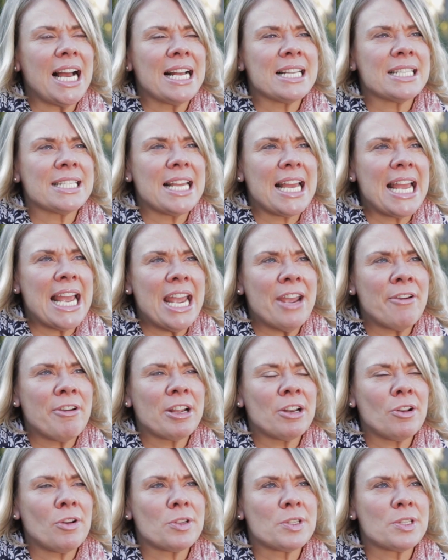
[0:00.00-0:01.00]
as the
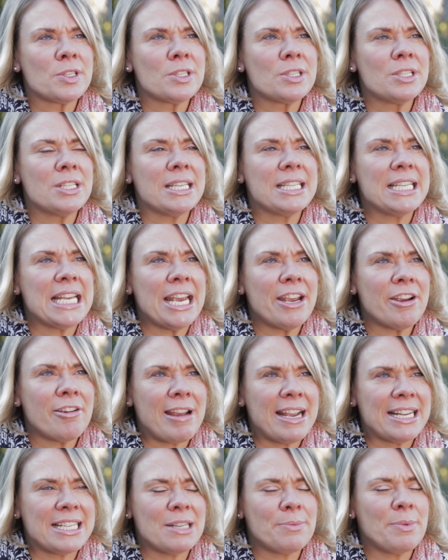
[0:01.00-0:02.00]
hearing loss
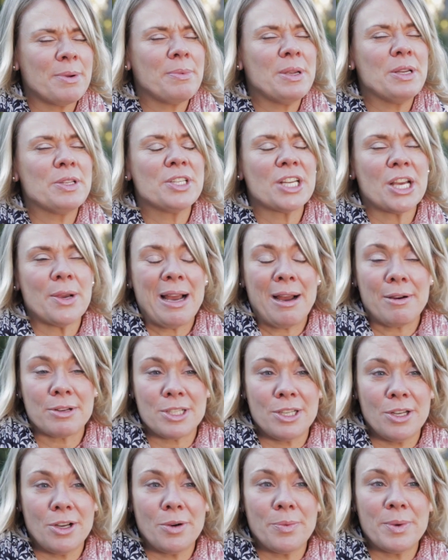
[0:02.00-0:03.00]
deteriorated, when we used to go
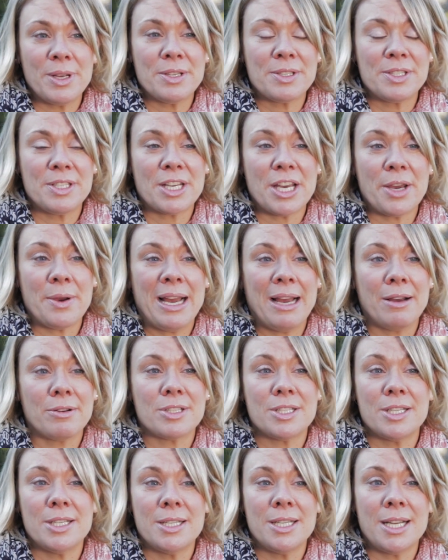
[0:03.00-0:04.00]
out a lot, we used to go
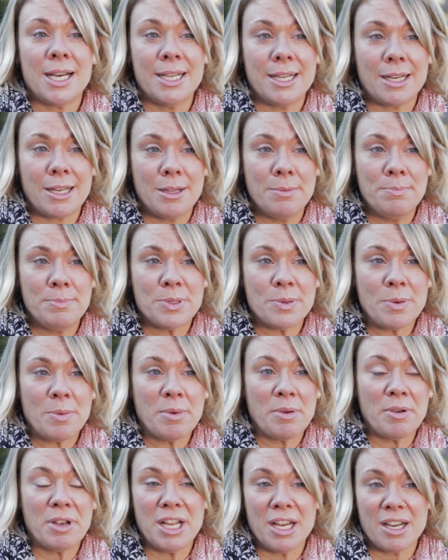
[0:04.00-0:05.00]
out to nightclubs
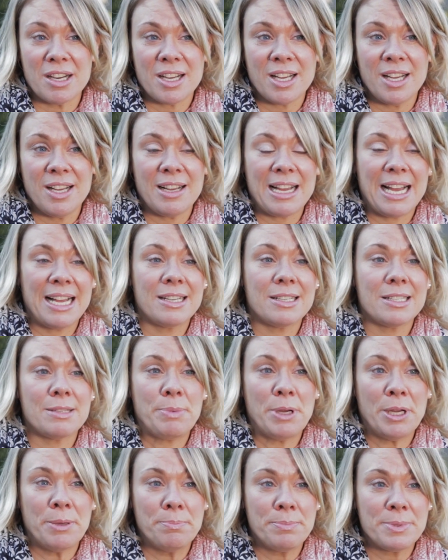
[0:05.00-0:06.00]
when we were younger
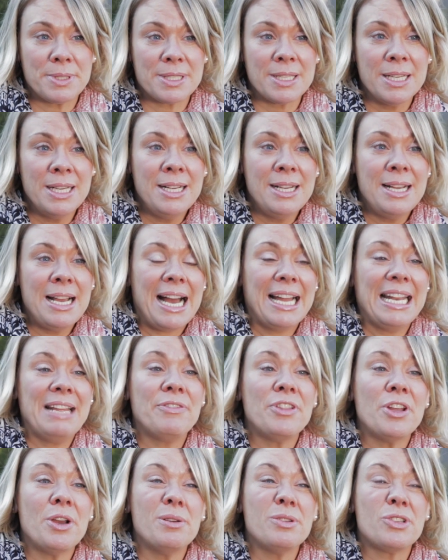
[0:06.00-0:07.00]
and pubs. And
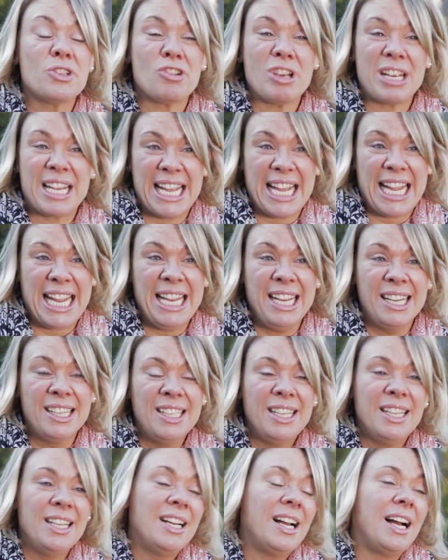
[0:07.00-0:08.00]
even though it was tricky,
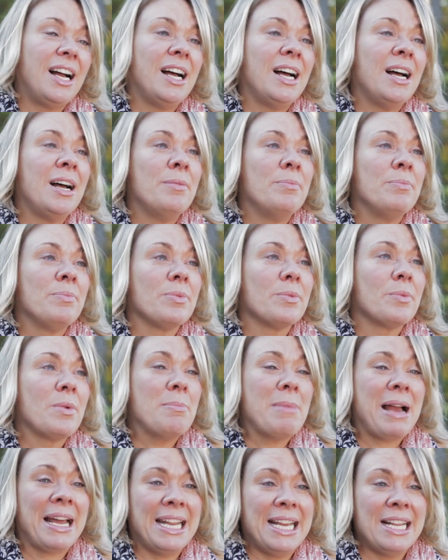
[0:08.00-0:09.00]
um,
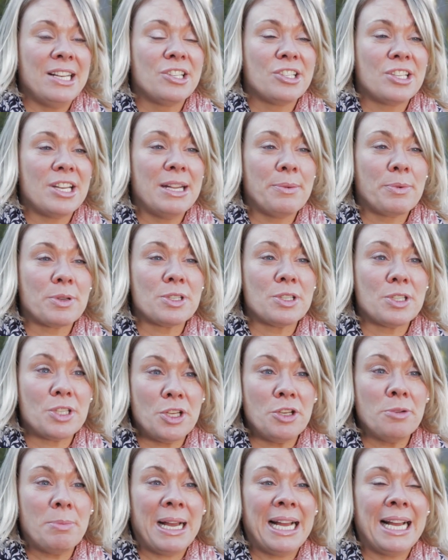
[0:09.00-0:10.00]
we managed and it wasn't
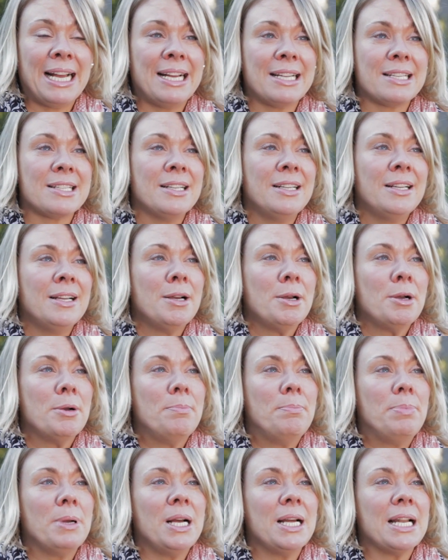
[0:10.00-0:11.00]
too bad.
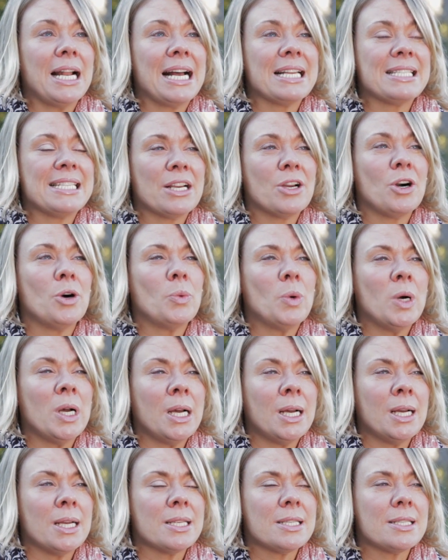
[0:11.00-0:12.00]
But as it got
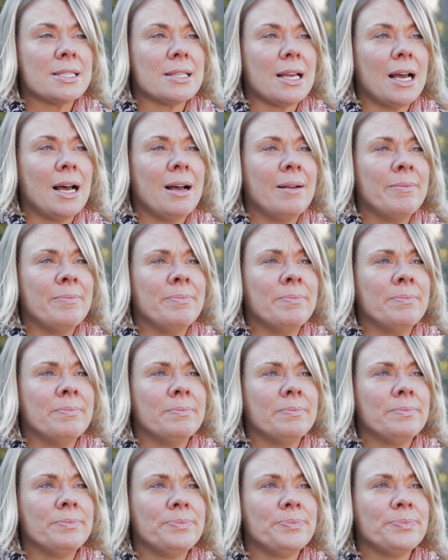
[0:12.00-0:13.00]
worse,
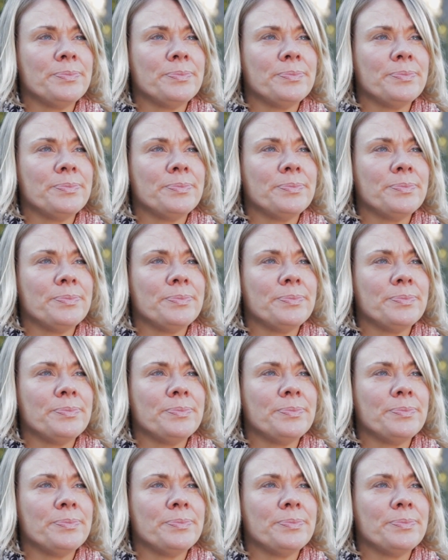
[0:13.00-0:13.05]
um,